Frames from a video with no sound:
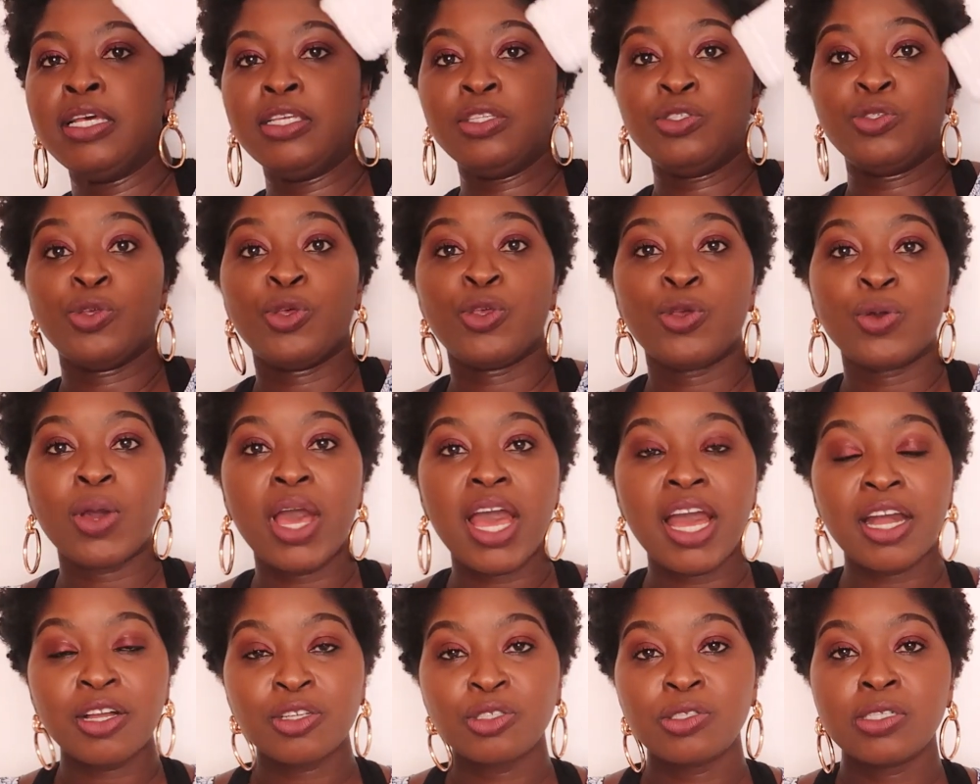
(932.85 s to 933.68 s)
So you
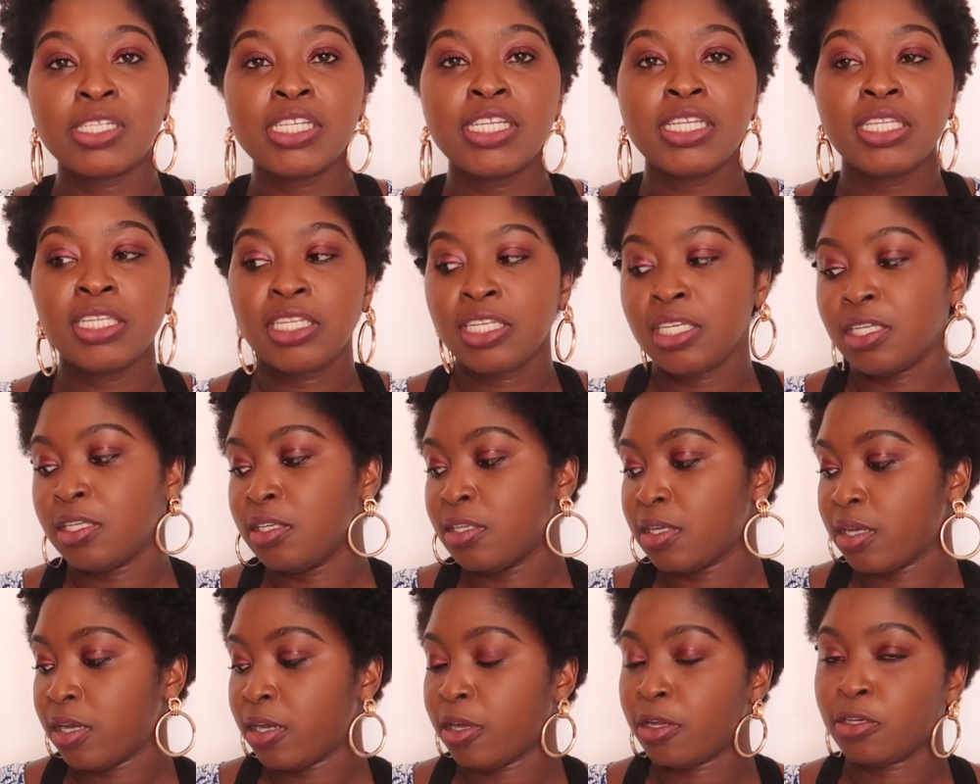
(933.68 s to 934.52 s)
actually
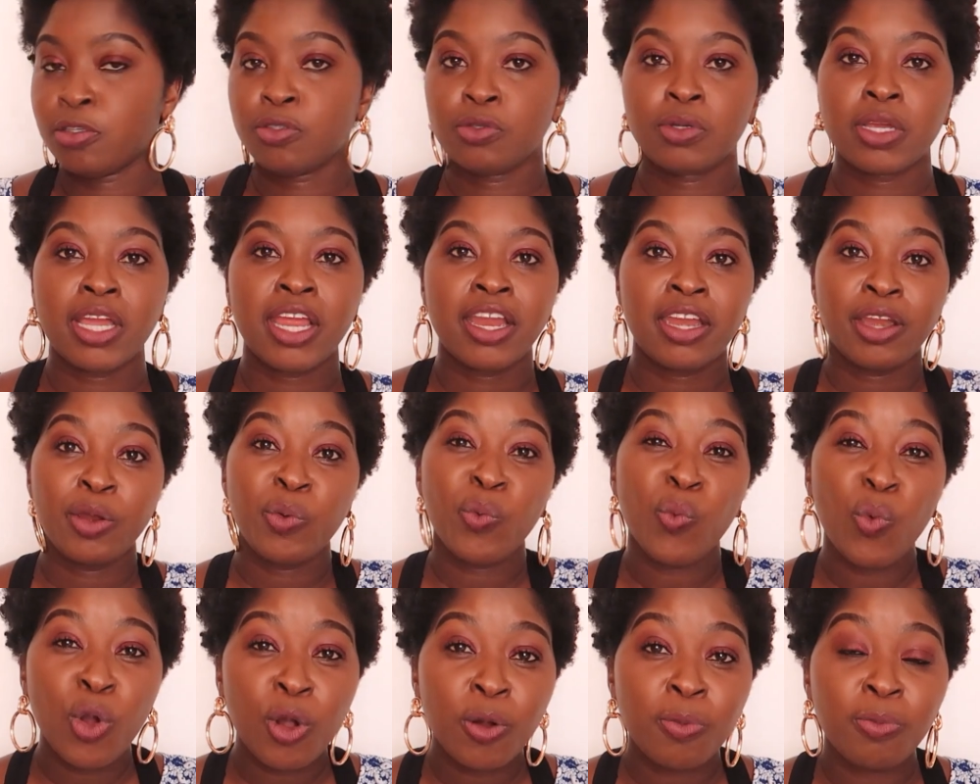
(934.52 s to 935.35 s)
need to carry
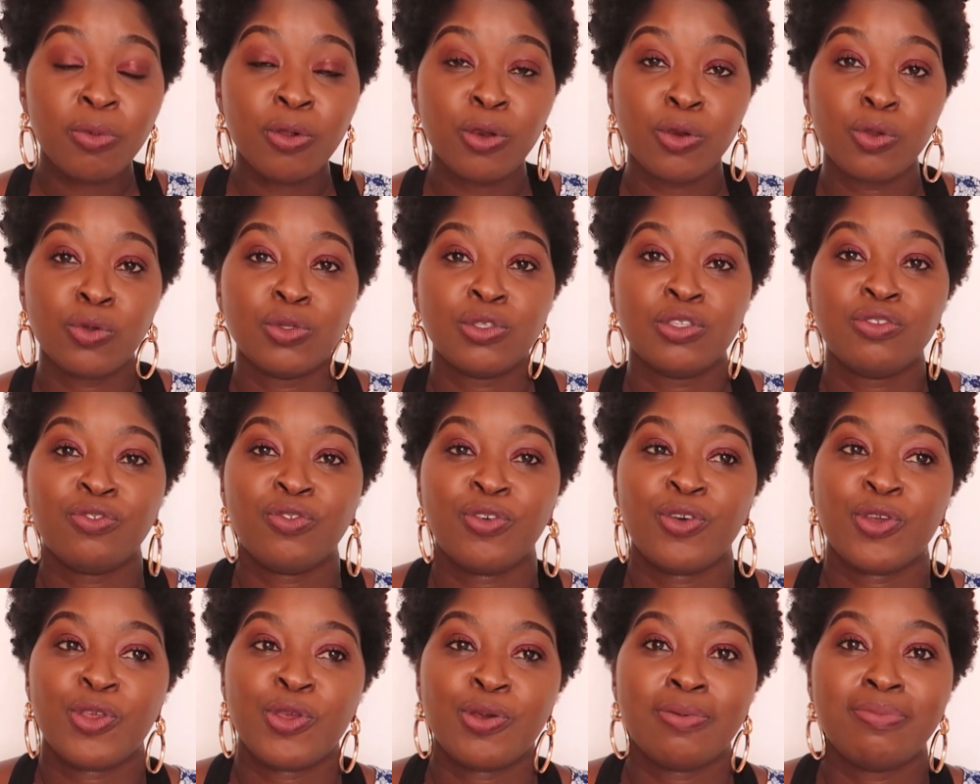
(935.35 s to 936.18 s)
warm clothes
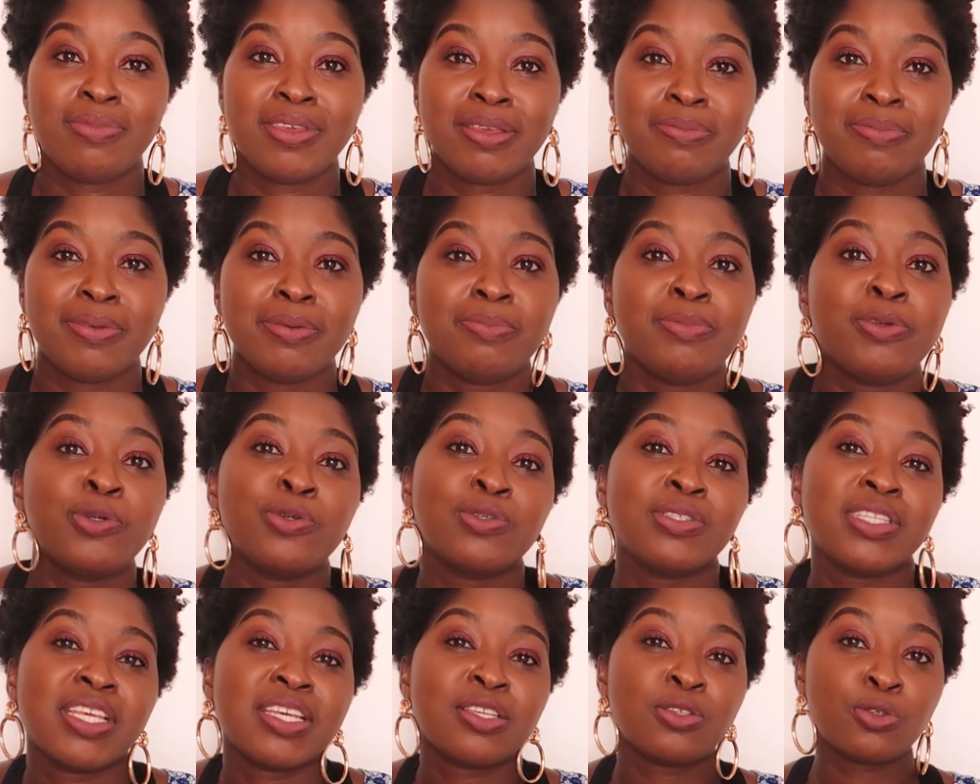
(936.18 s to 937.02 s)
for your baby
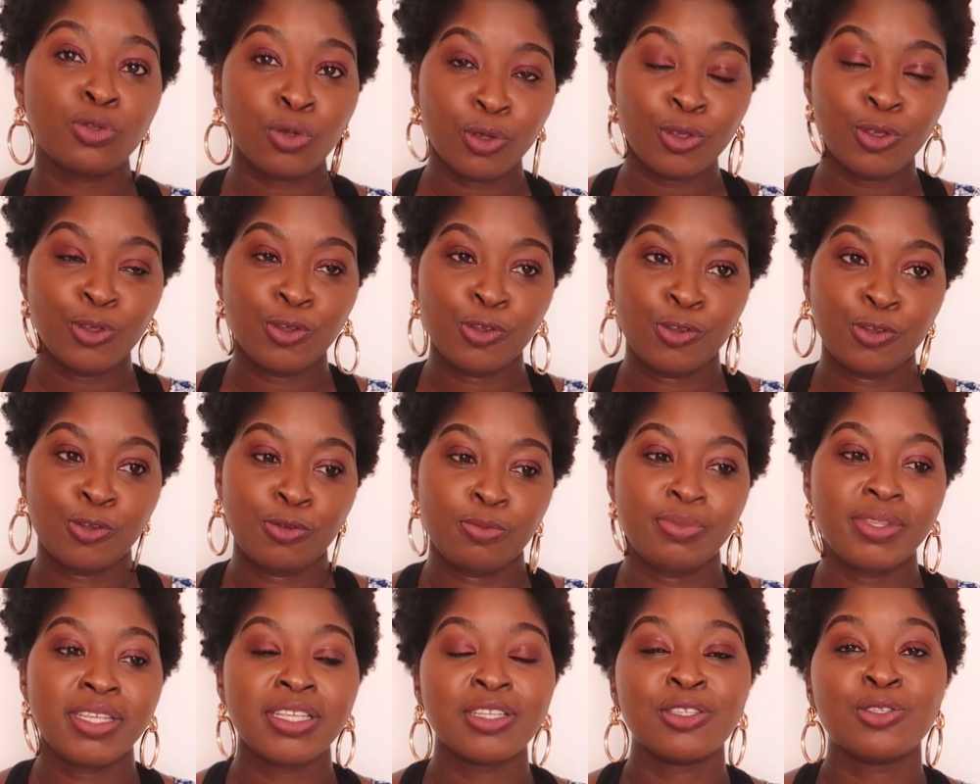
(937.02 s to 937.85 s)
because they're so used to
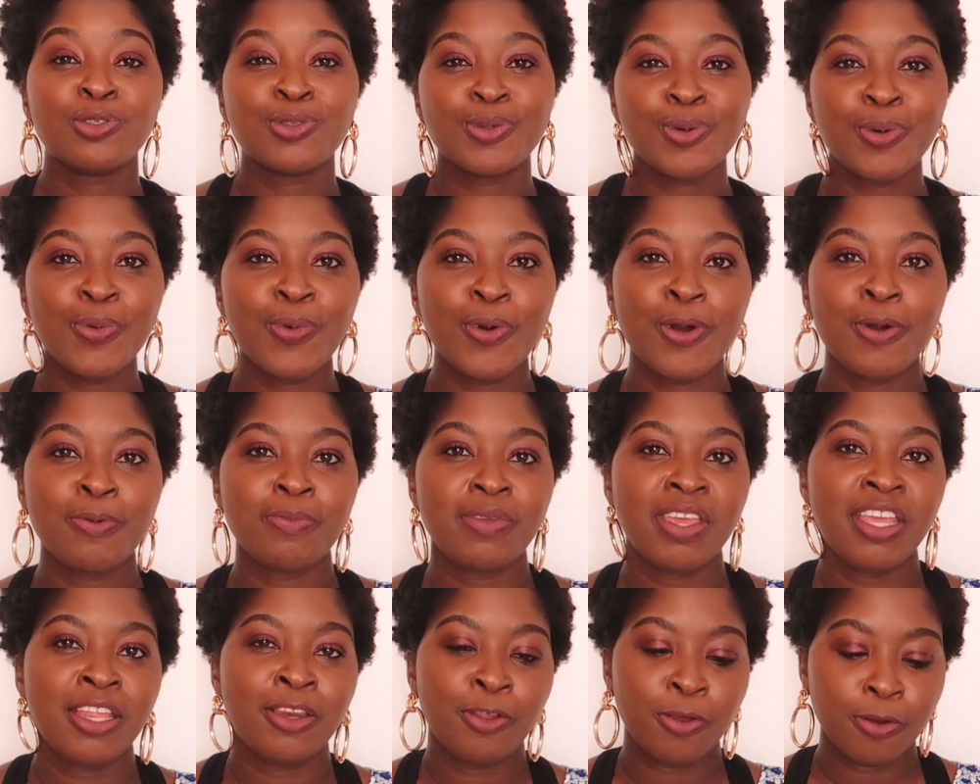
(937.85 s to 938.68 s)
being so warm
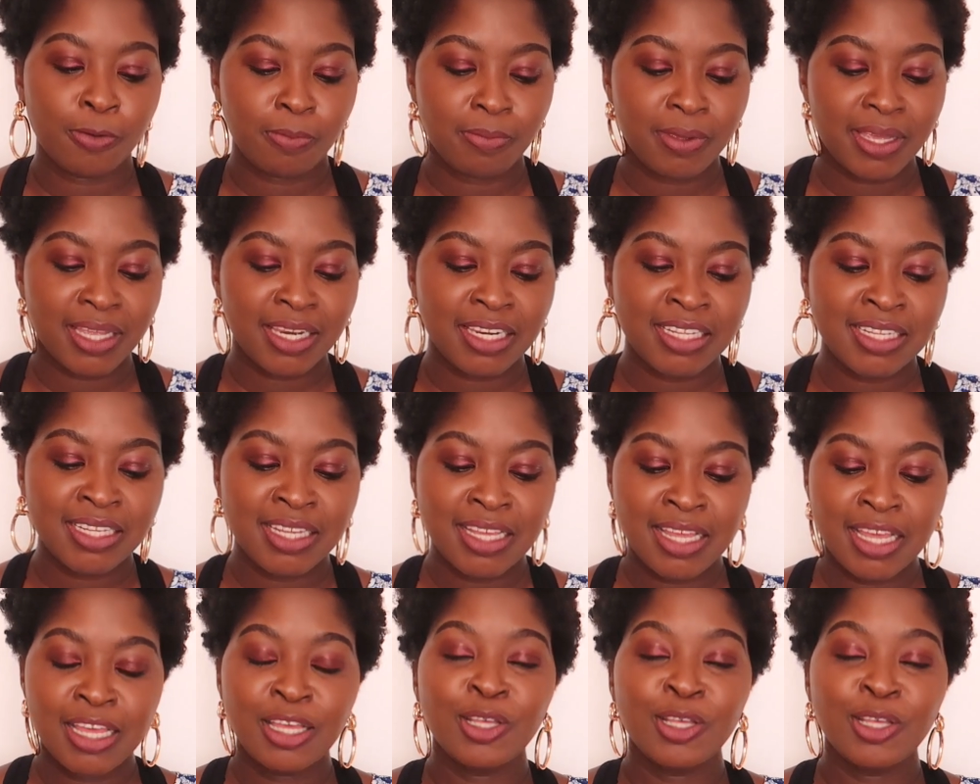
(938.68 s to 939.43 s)
in your belly.